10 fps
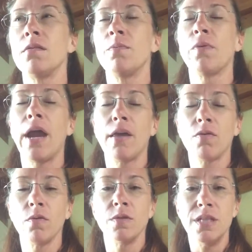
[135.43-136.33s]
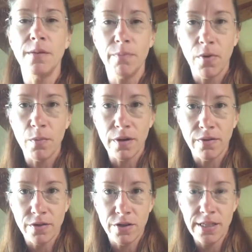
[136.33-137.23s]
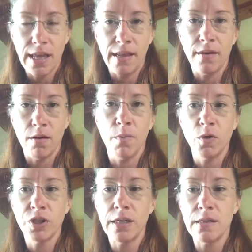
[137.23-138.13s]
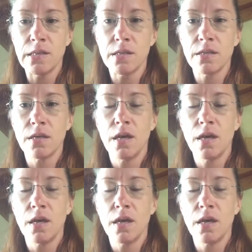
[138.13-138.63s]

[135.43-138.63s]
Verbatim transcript: breakthrough, deep moment of understanding their emotions,